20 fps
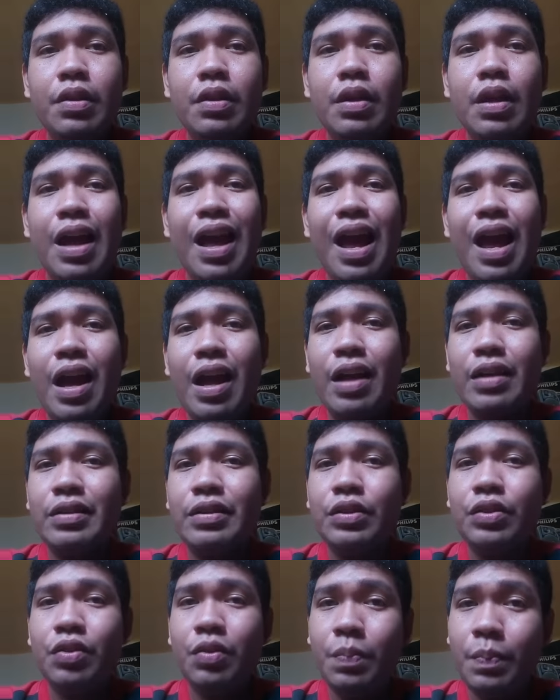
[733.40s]
has
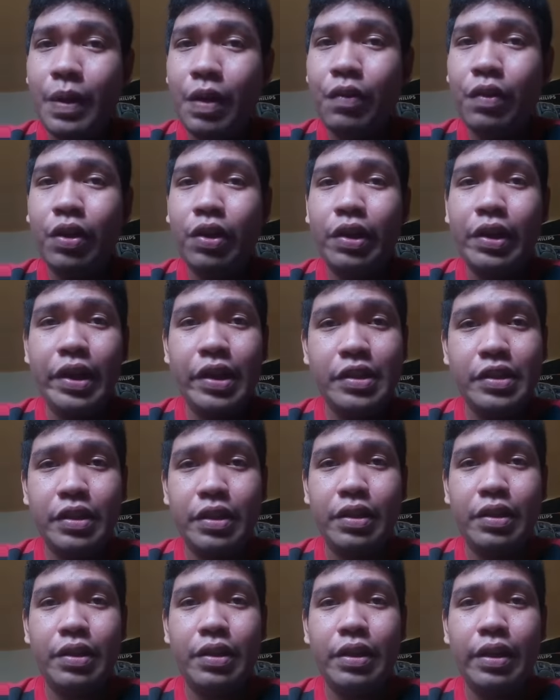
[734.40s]
two power
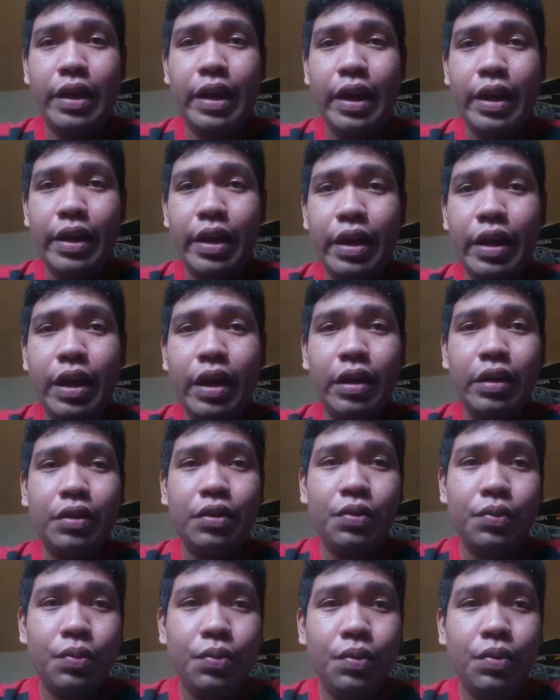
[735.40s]
connections, and there are
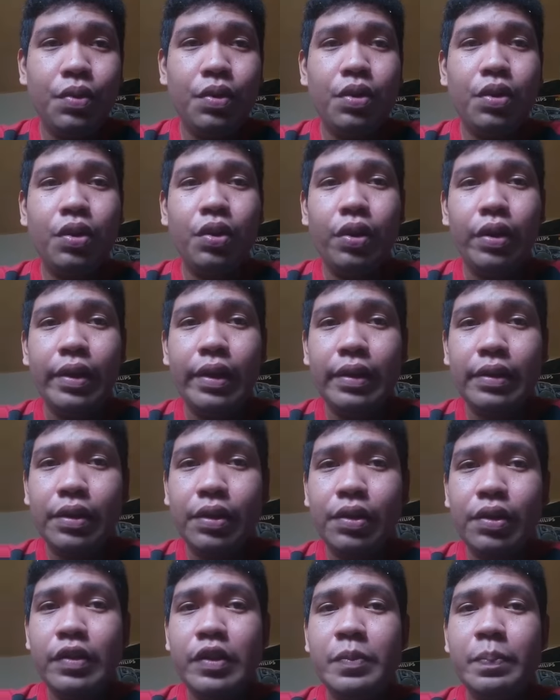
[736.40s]
two
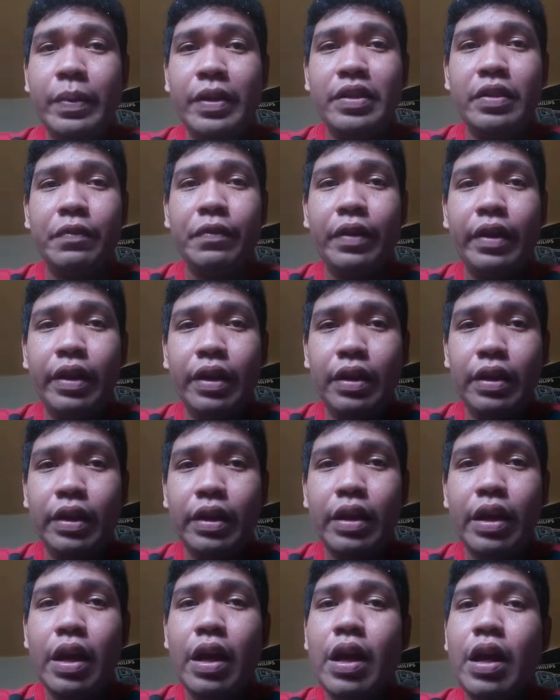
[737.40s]
connectors specifically
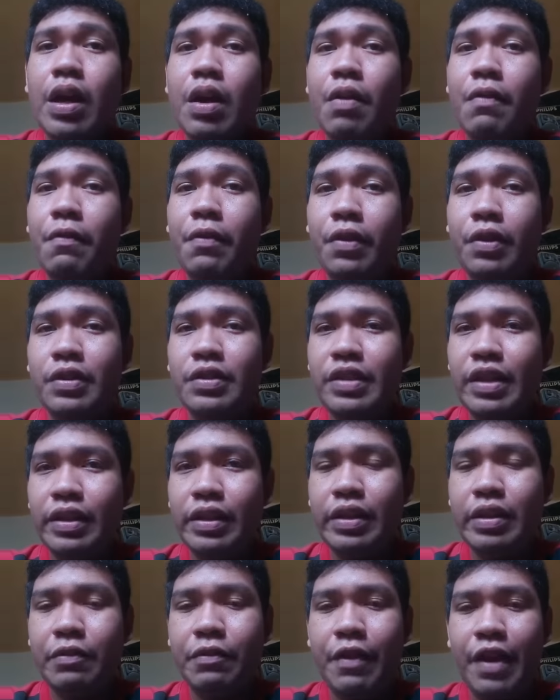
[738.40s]
for SATA
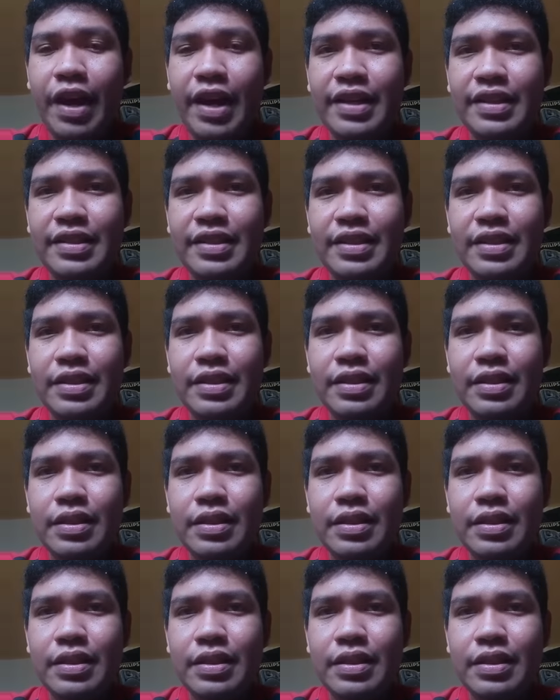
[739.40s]
device.